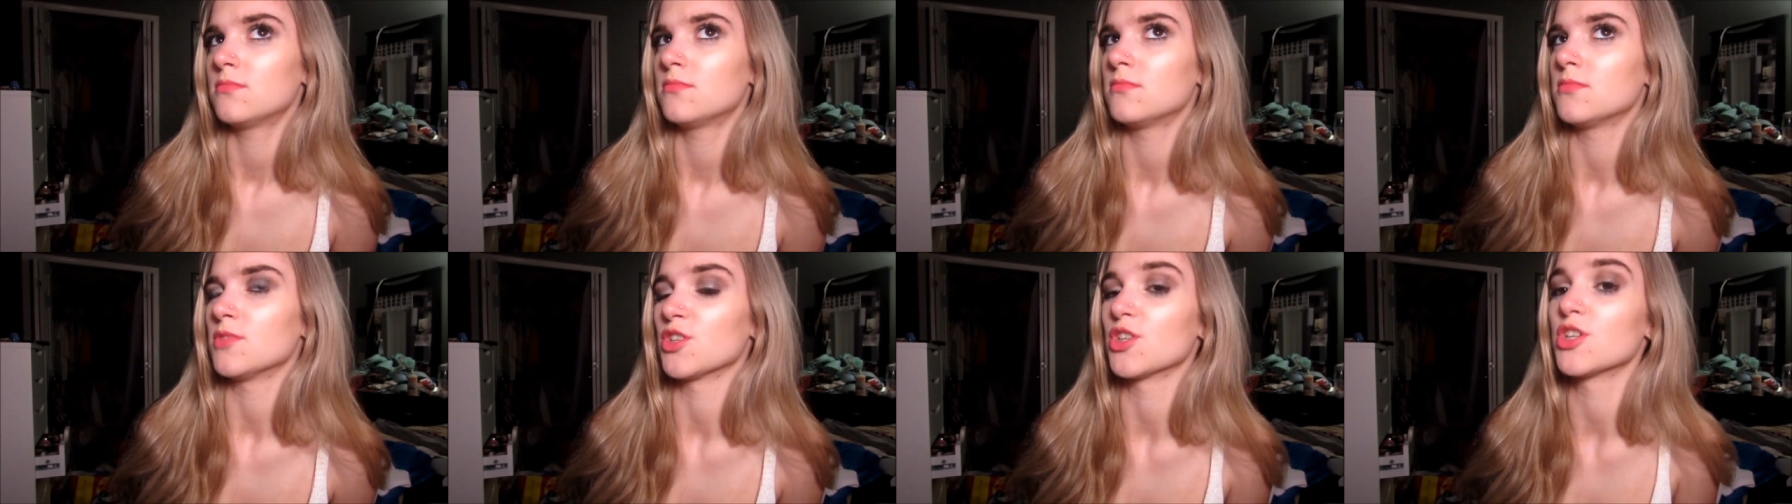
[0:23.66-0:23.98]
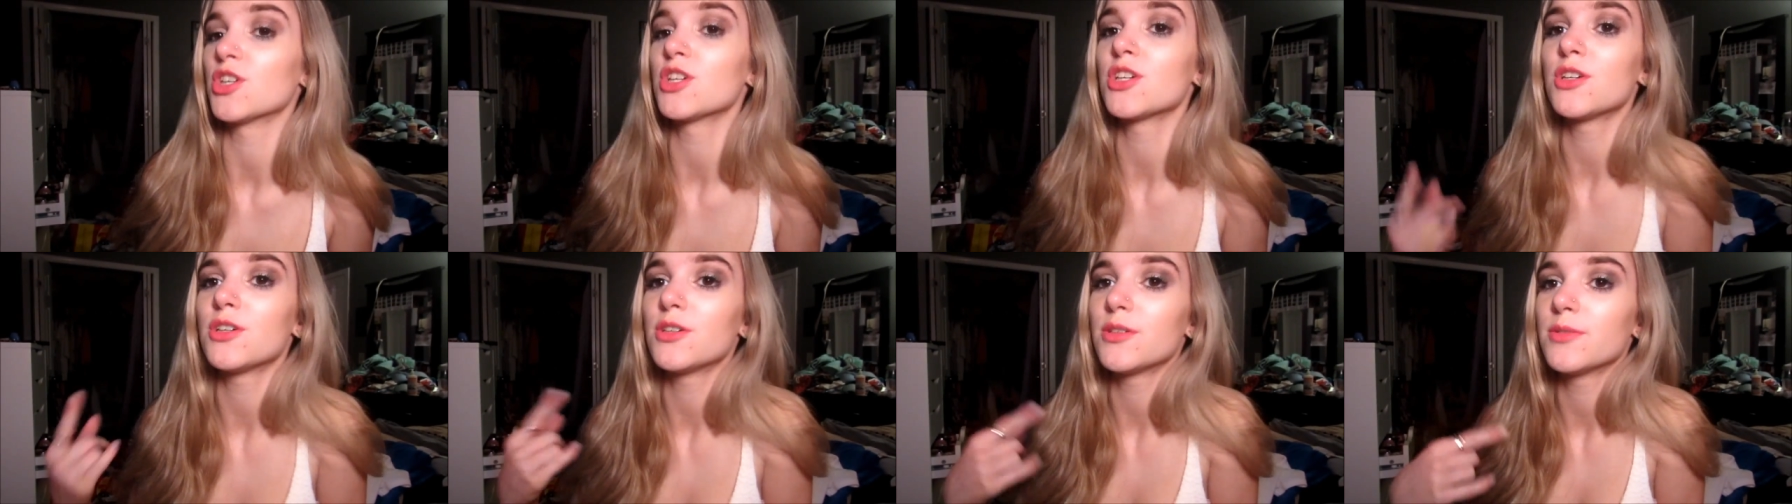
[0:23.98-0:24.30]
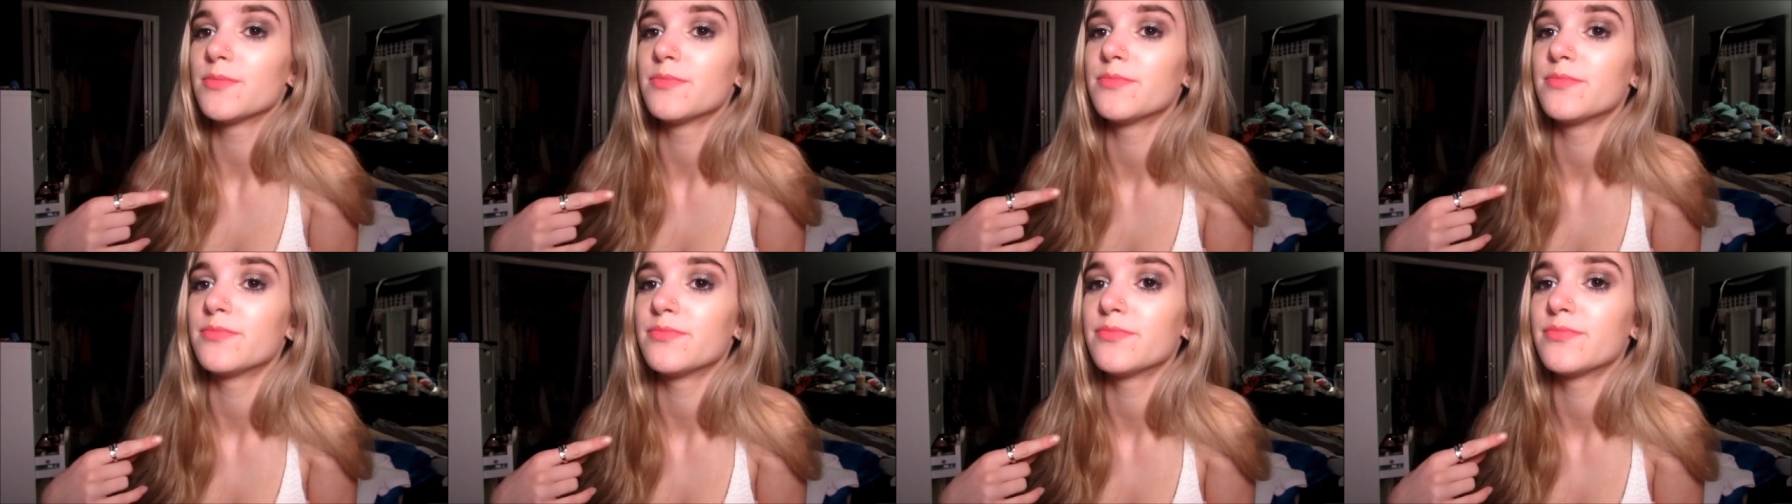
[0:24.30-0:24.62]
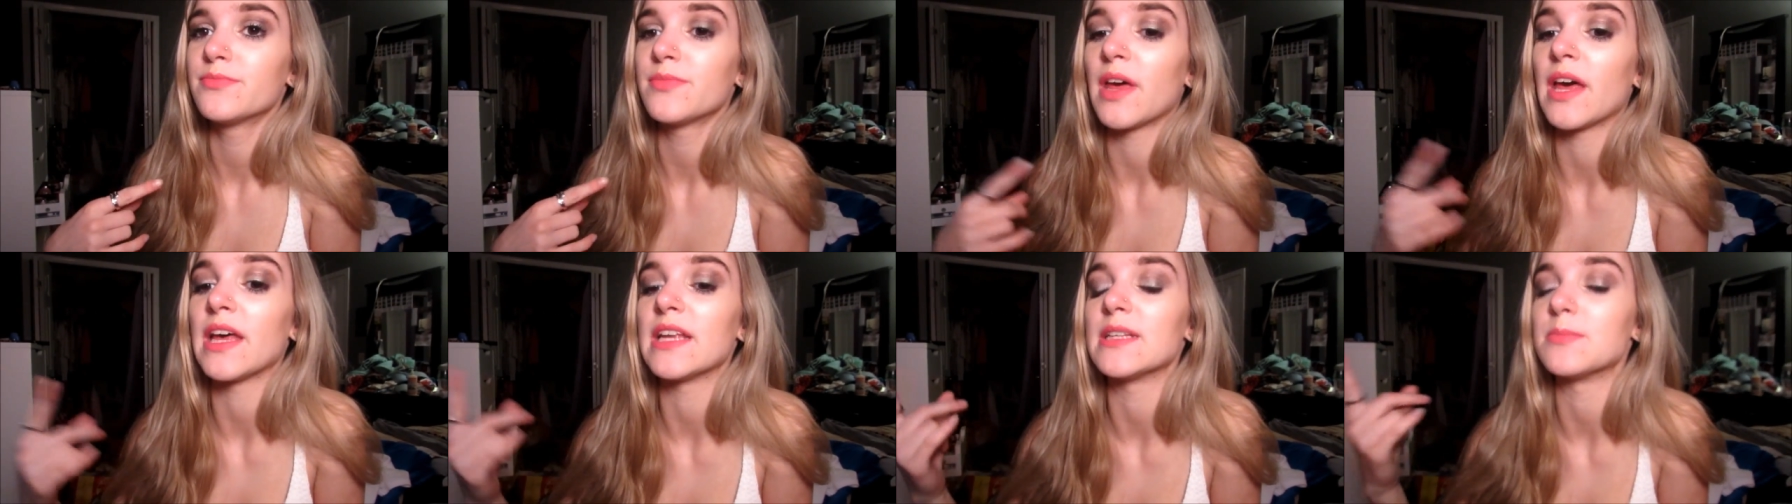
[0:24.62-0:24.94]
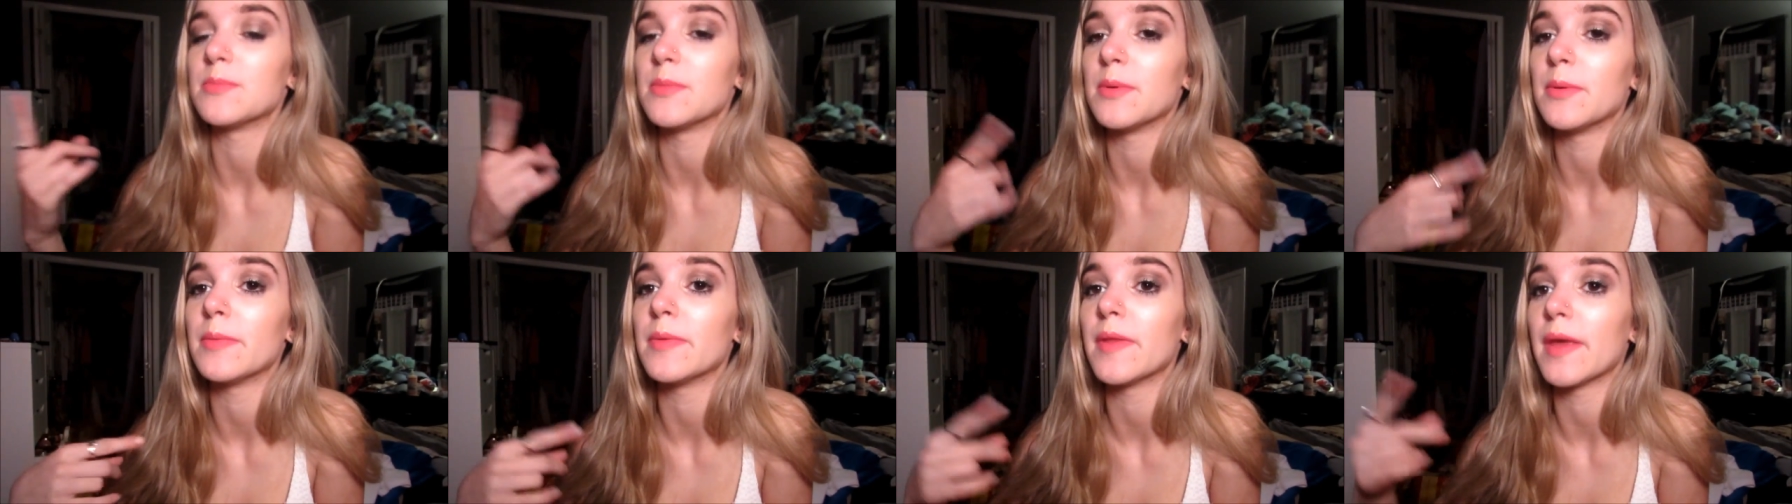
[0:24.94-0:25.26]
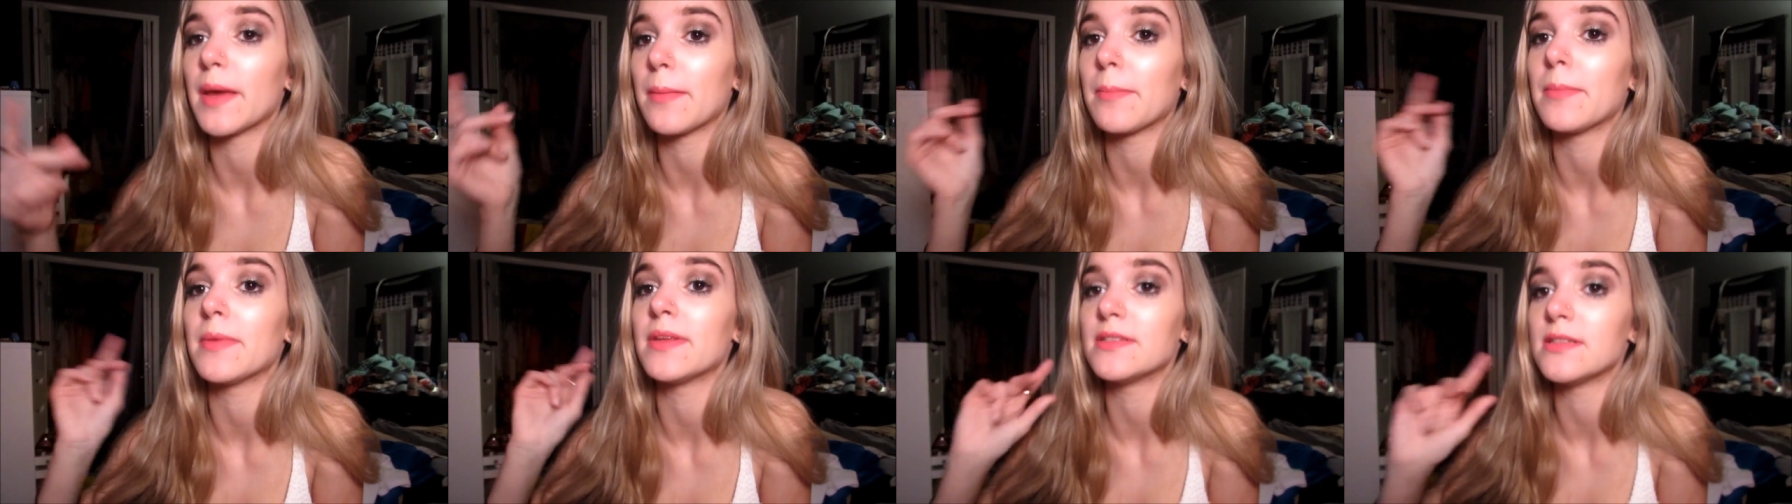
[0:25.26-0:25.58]
your girl has been
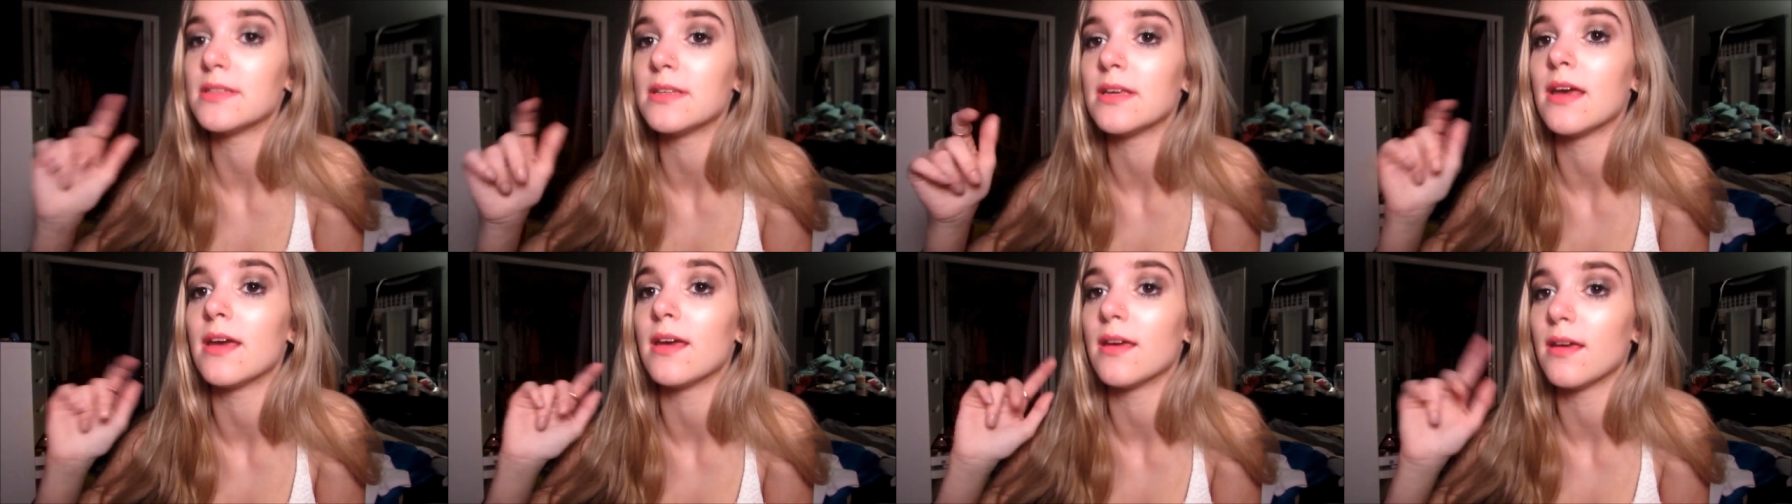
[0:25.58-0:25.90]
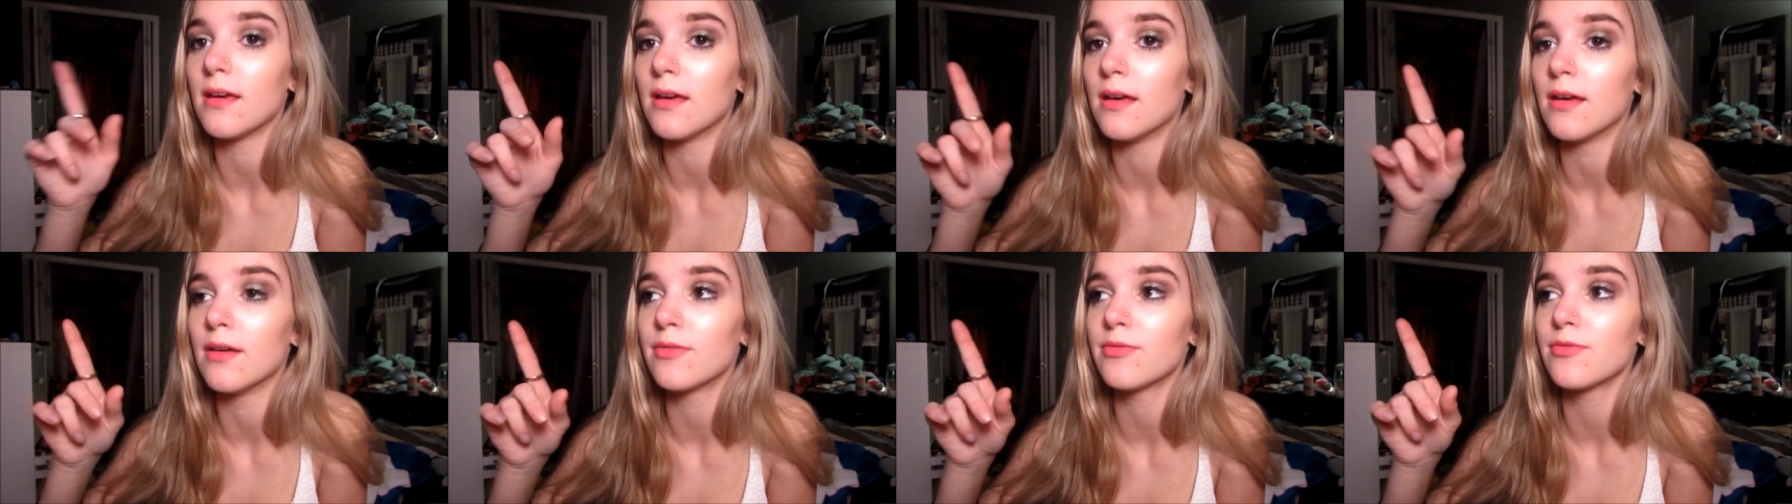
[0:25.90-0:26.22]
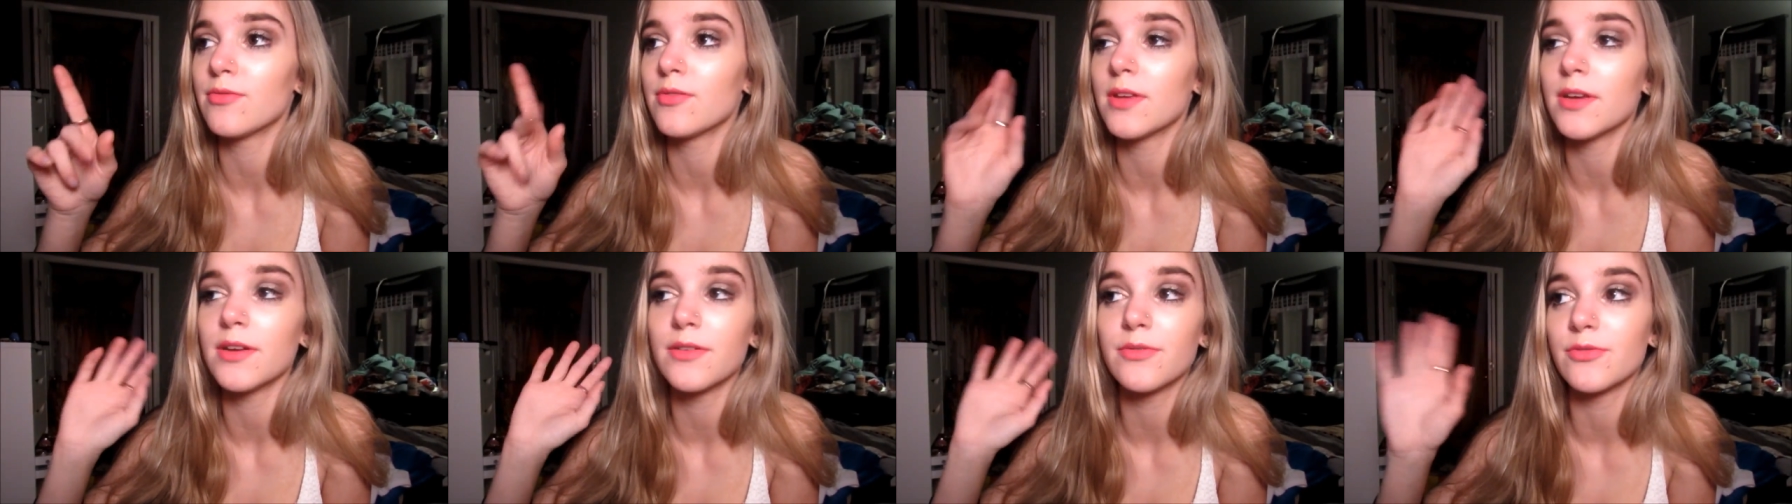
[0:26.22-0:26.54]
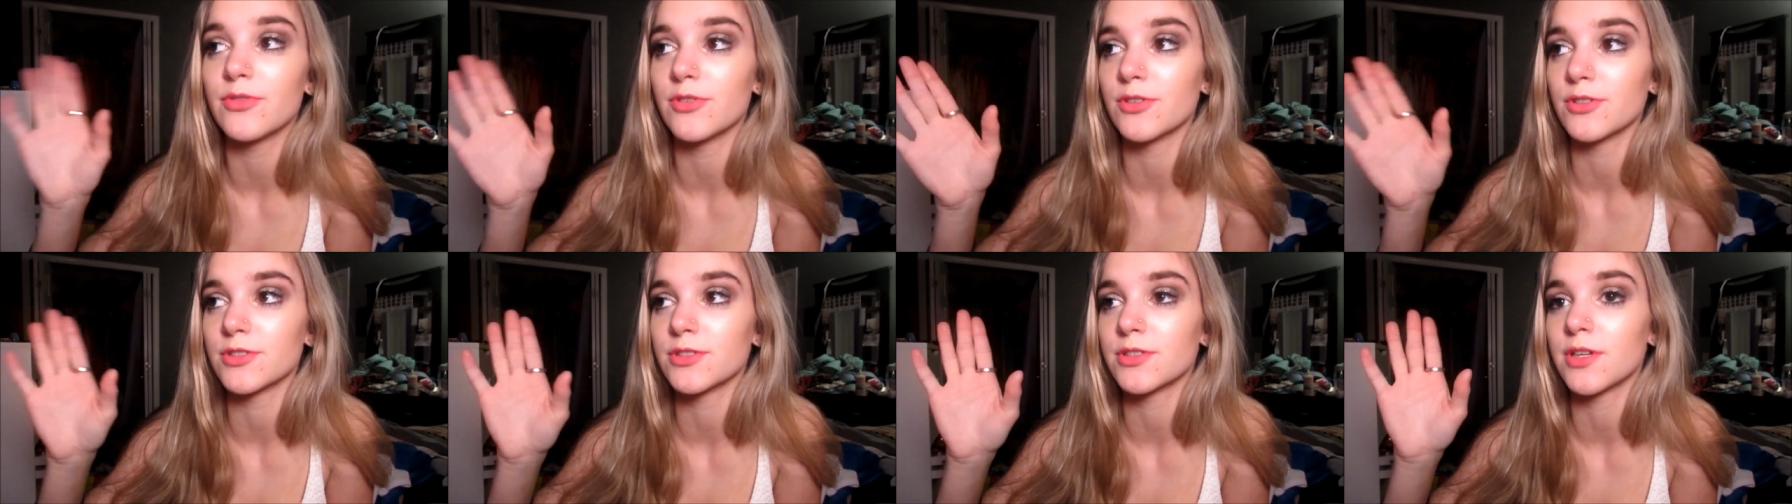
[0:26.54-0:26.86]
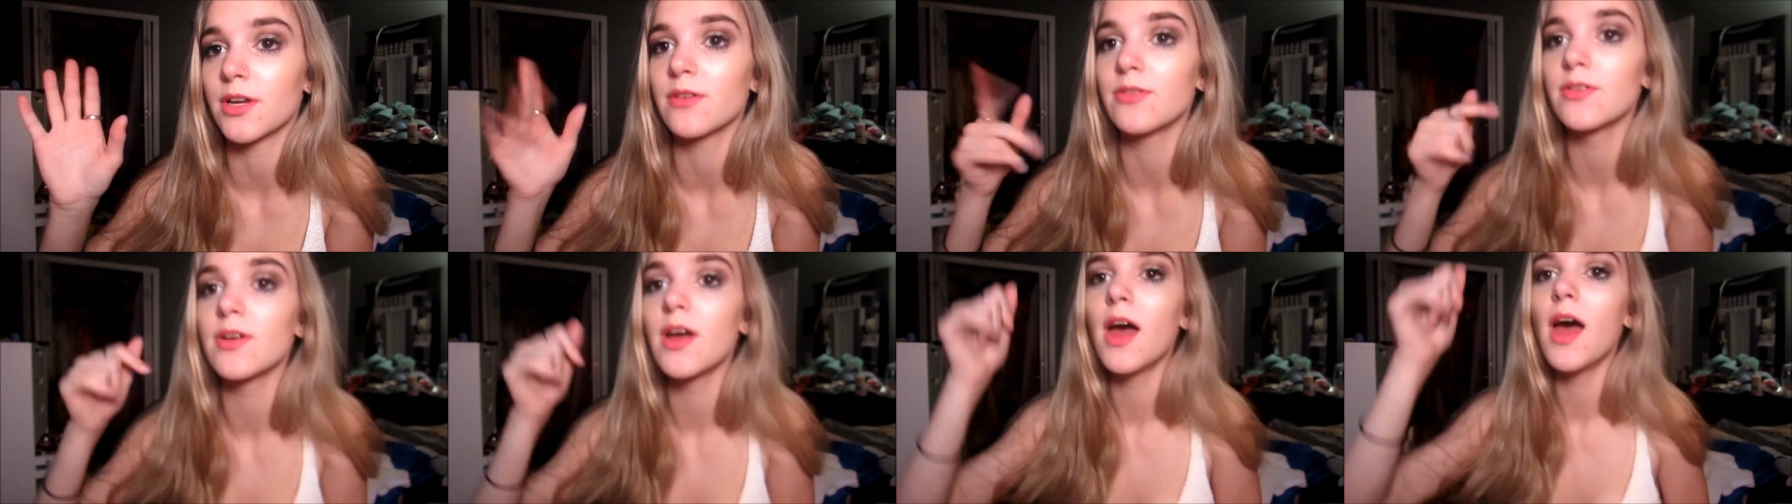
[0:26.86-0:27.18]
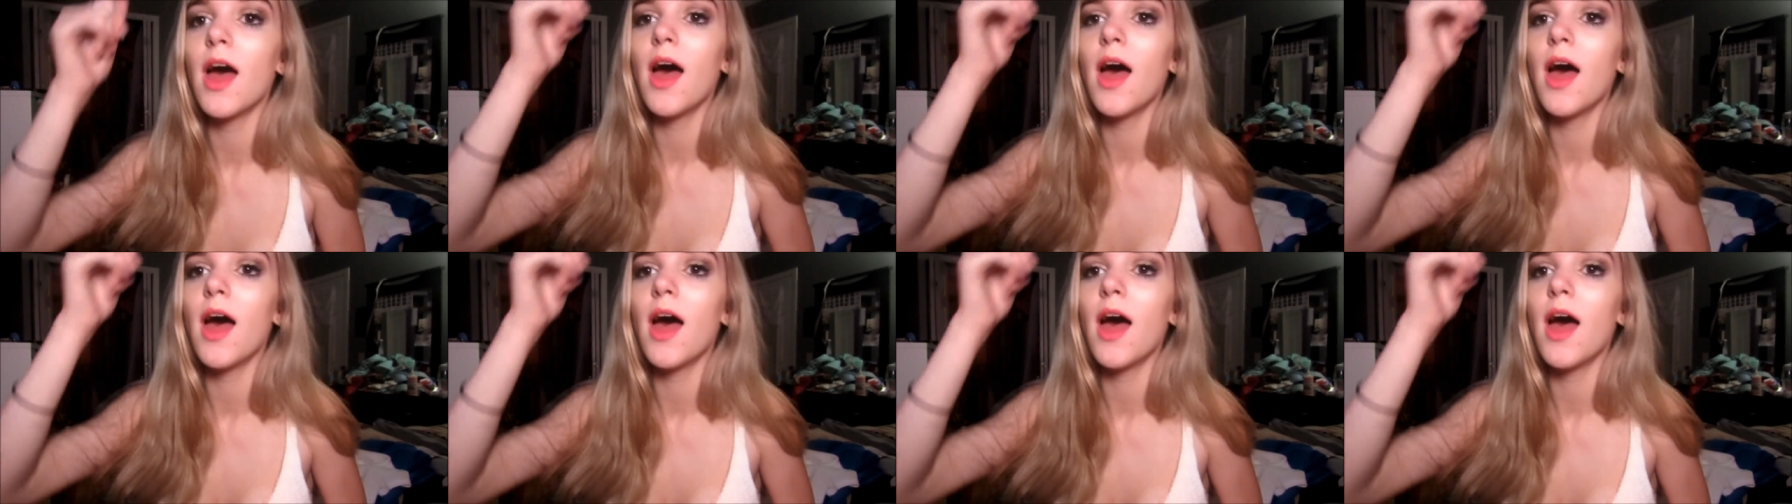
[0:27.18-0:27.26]
like busy A F, like first off,